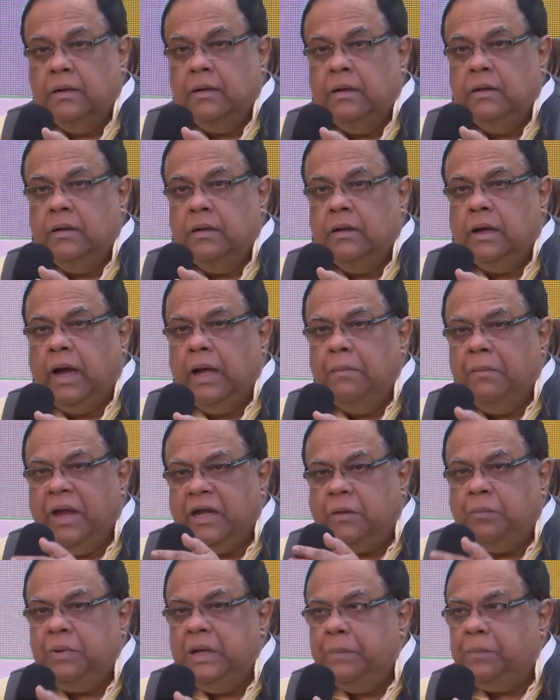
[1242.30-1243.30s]
I met
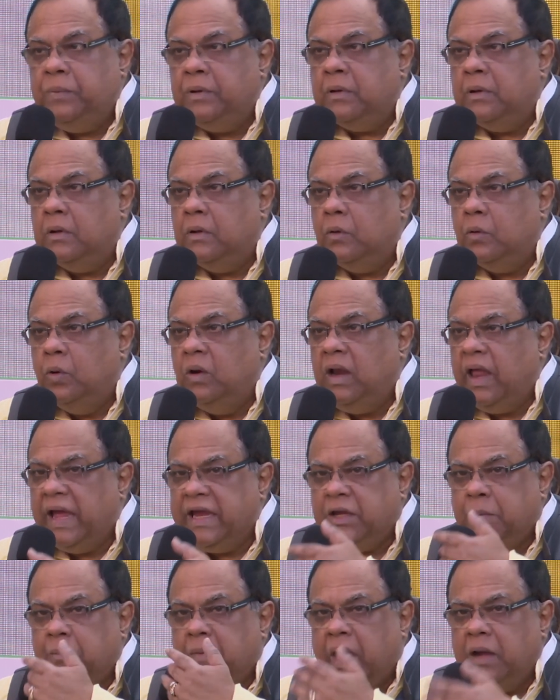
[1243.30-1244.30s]
people who liked
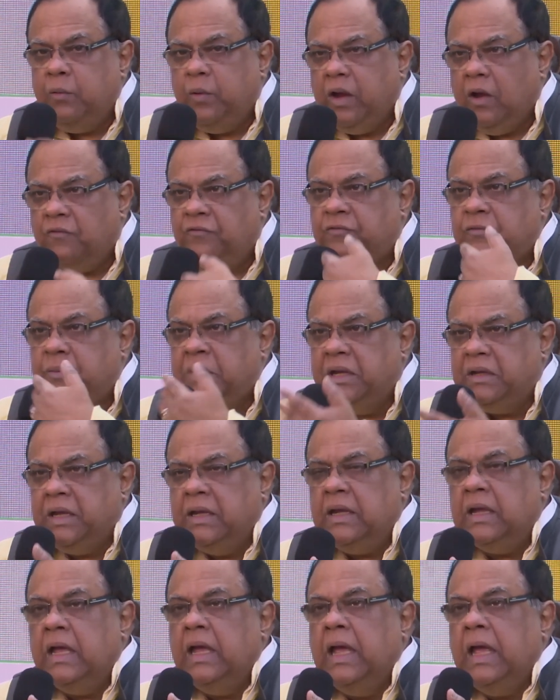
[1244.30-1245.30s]
my way of speaking
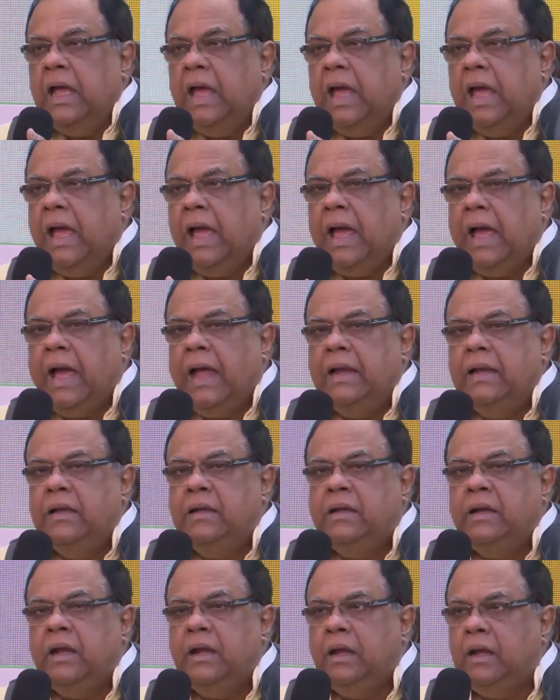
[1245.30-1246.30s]
and
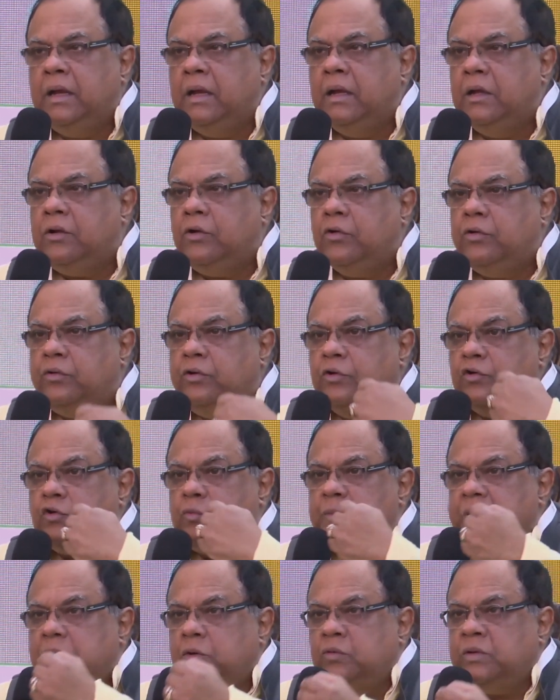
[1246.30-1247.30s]
introduced me
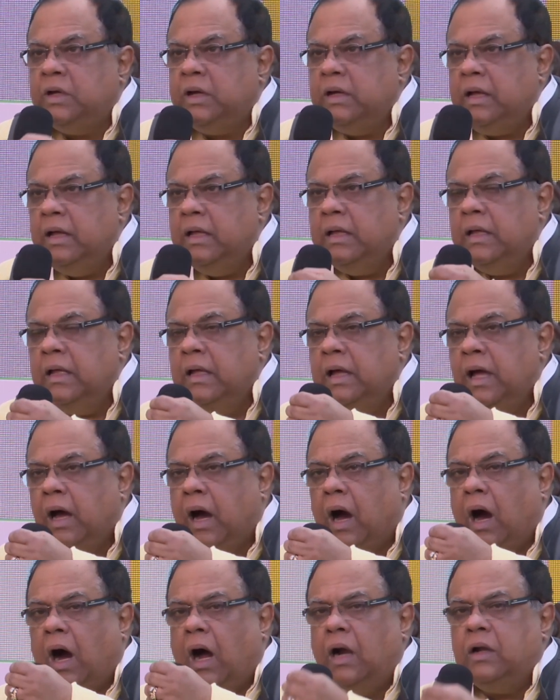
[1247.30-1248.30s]
to the
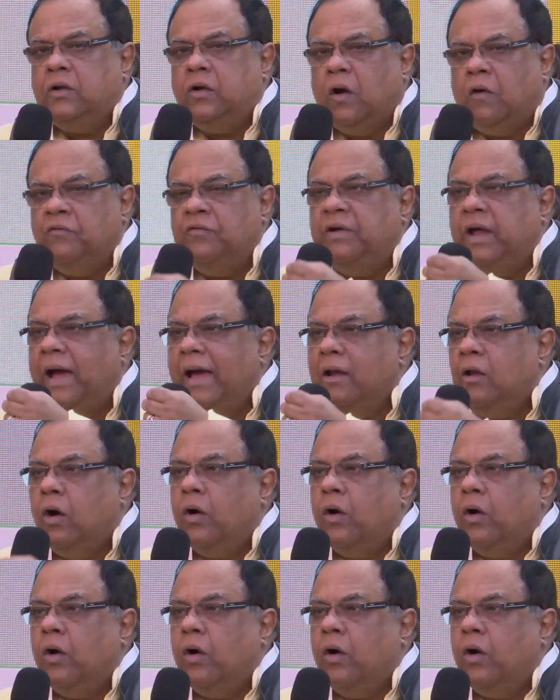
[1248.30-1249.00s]
art of dialogue.